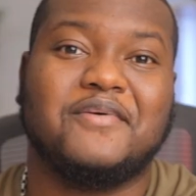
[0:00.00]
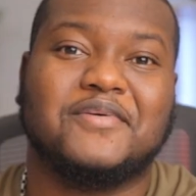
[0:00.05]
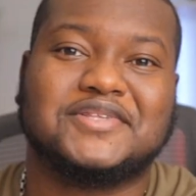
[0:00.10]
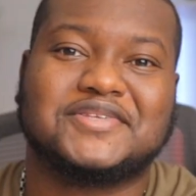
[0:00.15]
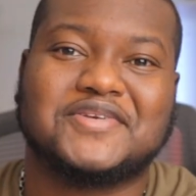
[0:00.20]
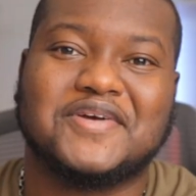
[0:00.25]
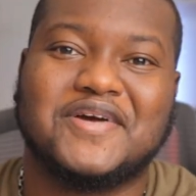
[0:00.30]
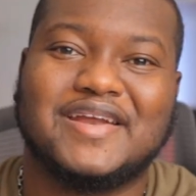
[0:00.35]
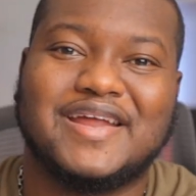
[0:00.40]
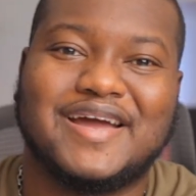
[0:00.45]

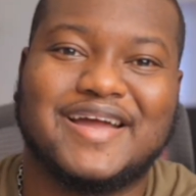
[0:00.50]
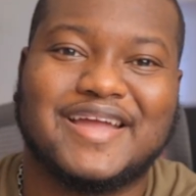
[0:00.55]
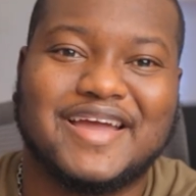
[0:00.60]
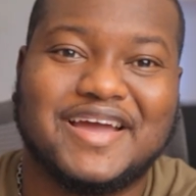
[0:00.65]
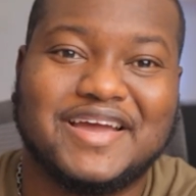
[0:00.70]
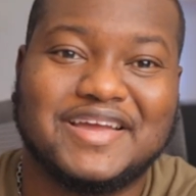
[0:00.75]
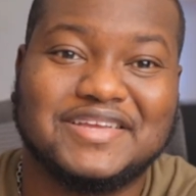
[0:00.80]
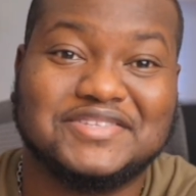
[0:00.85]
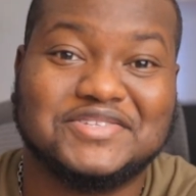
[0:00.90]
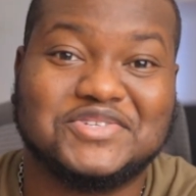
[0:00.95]
what's going on
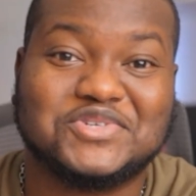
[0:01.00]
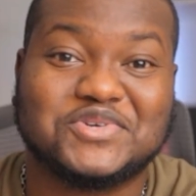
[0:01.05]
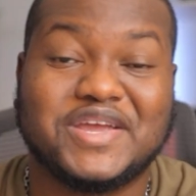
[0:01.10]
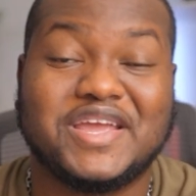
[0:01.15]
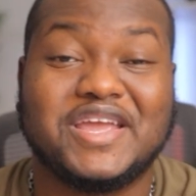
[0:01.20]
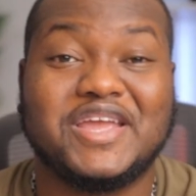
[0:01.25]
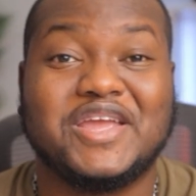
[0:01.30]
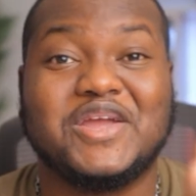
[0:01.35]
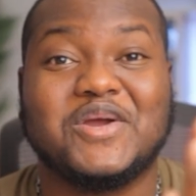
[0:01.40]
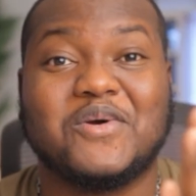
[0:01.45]
guys? Dre
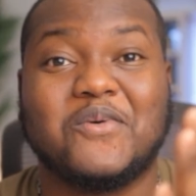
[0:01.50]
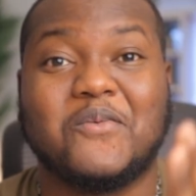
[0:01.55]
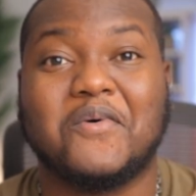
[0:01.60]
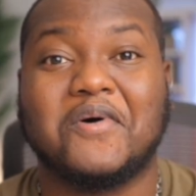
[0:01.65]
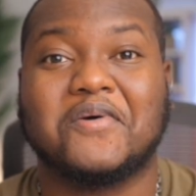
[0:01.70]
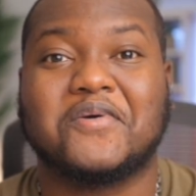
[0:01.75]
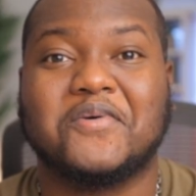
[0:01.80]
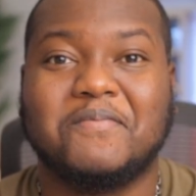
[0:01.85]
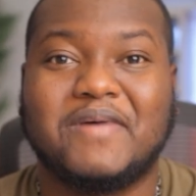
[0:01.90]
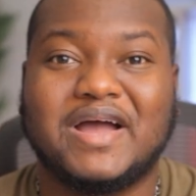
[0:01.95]
here.
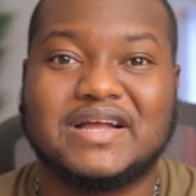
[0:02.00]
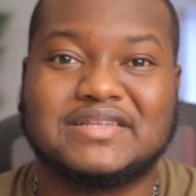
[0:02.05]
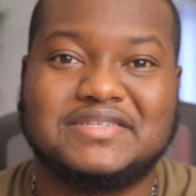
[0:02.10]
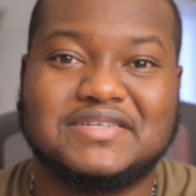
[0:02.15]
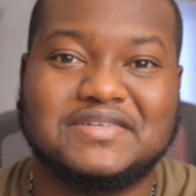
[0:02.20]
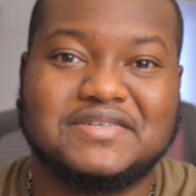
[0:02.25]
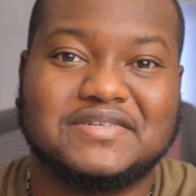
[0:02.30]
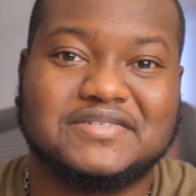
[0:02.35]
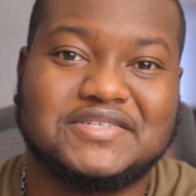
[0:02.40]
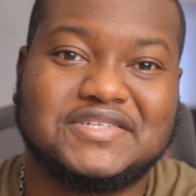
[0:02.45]
Welcome back
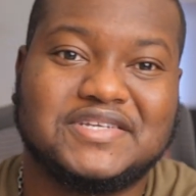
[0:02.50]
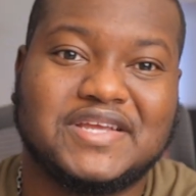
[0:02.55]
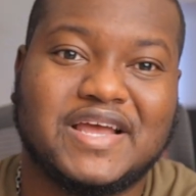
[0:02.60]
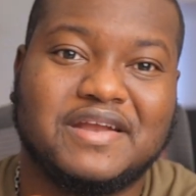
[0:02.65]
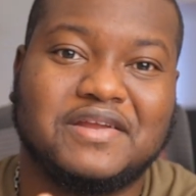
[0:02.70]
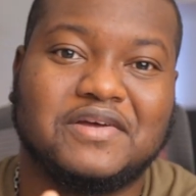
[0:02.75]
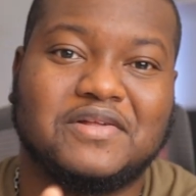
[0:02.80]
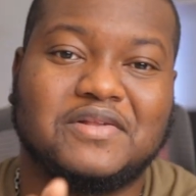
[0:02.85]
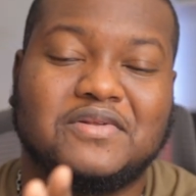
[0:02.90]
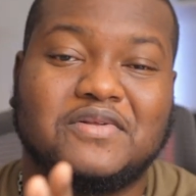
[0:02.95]
to the
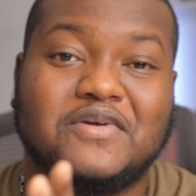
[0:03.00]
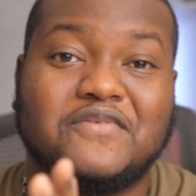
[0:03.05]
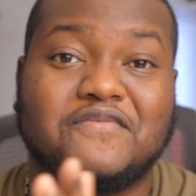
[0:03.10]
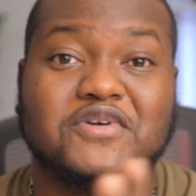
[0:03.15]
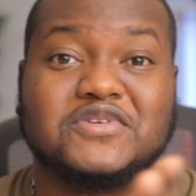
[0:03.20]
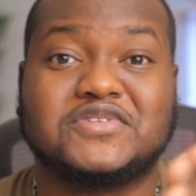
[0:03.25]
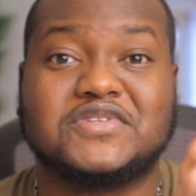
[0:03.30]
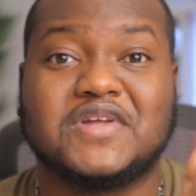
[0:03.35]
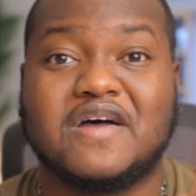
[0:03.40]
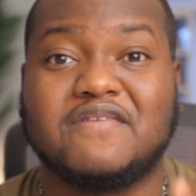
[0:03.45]
channel.
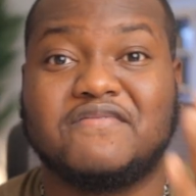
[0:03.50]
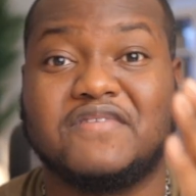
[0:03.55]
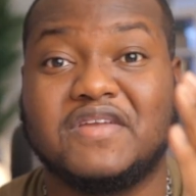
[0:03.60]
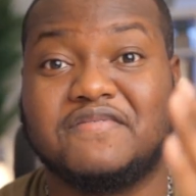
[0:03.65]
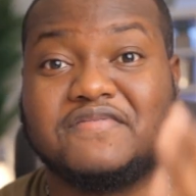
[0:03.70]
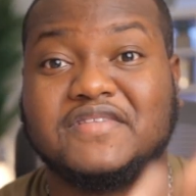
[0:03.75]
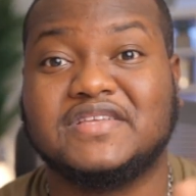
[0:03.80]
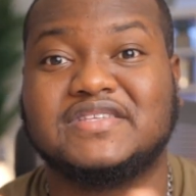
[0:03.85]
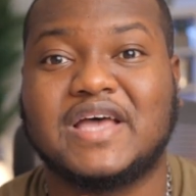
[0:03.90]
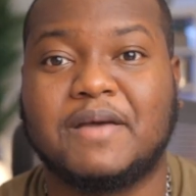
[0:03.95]
First off,
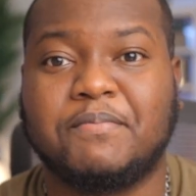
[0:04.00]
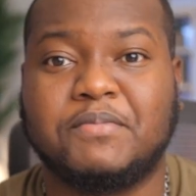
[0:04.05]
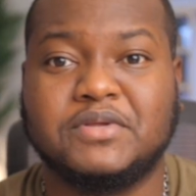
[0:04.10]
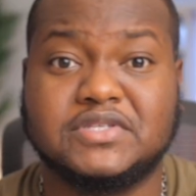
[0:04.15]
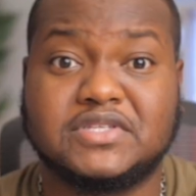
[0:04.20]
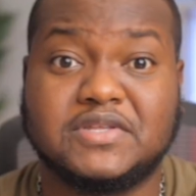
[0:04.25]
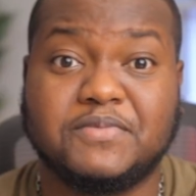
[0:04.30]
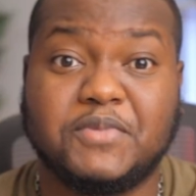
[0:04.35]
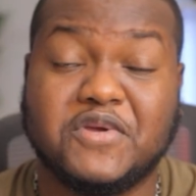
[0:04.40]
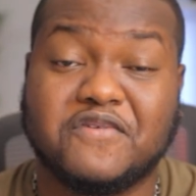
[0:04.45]
if this
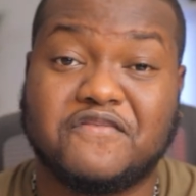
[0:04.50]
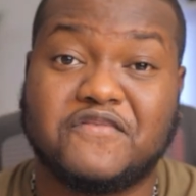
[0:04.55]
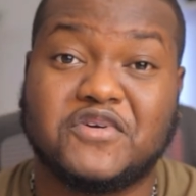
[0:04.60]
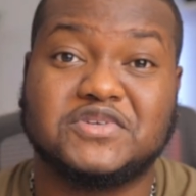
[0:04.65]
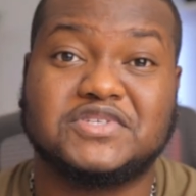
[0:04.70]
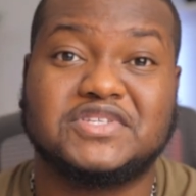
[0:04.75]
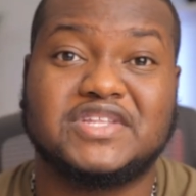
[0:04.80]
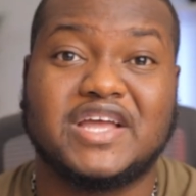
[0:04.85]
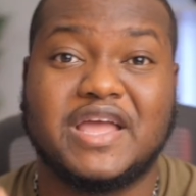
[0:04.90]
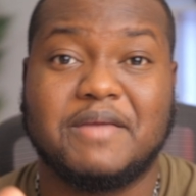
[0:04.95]
happens to be your
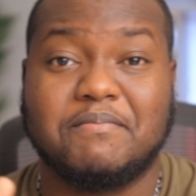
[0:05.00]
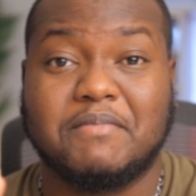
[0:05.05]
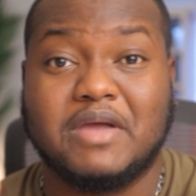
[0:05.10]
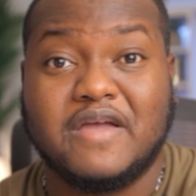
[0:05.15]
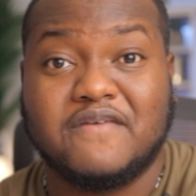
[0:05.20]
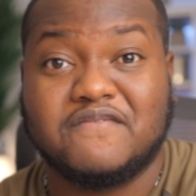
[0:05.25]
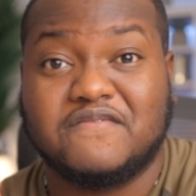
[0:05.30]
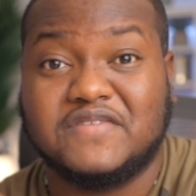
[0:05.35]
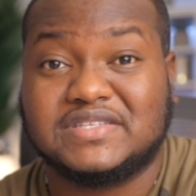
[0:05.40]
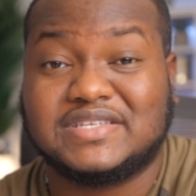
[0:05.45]
first time
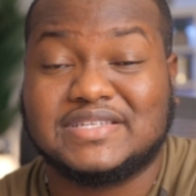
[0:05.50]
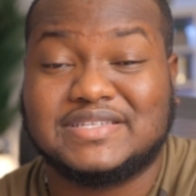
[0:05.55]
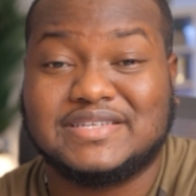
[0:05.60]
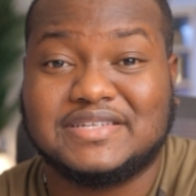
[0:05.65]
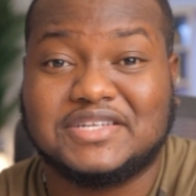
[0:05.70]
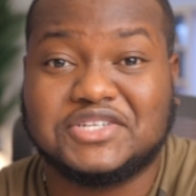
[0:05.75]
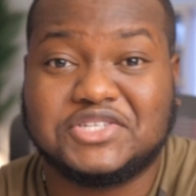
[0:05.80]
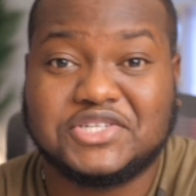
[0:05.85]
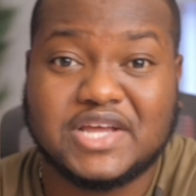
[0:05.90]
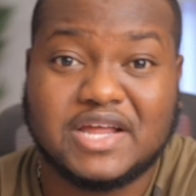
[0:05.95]

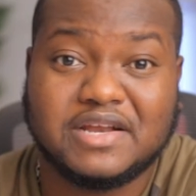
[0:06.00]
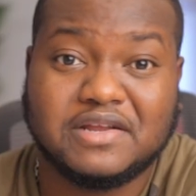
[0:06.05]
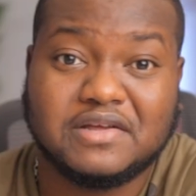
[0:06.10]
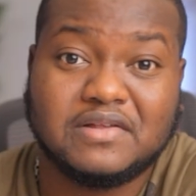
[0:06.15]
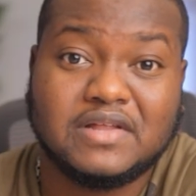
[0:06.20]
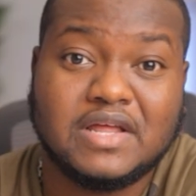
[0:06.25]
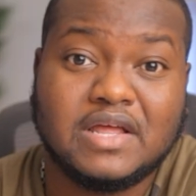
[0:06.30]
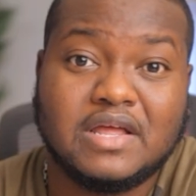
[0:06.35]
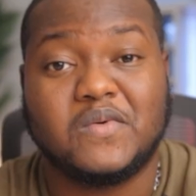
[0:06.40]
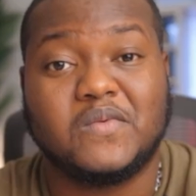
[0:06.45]
visiting the
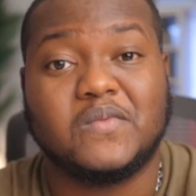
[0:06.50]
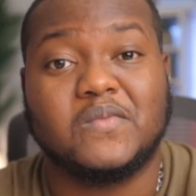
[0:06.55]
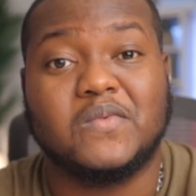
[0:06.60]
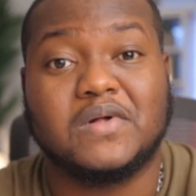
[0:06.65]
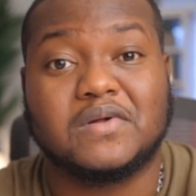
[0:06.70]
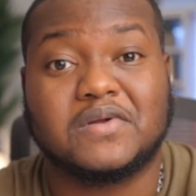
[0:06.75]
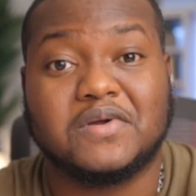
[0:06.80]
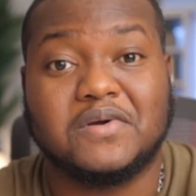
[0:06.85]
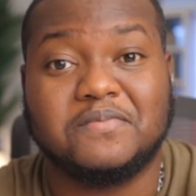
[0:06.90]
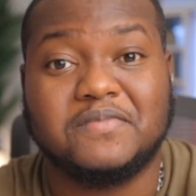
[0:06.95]
channel,
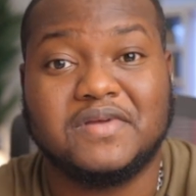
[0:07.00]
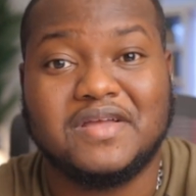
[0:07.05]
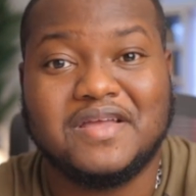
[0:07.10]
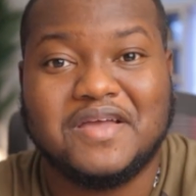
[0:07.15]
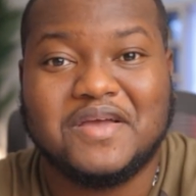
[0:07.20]
welcome.